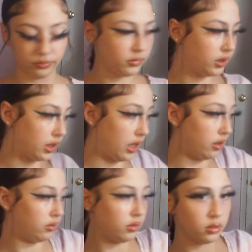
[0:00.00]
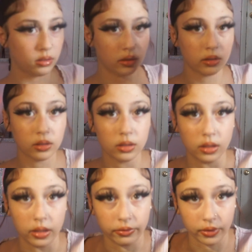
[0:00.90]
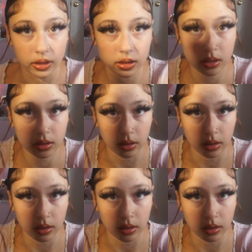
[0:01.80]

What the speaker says: See the difference?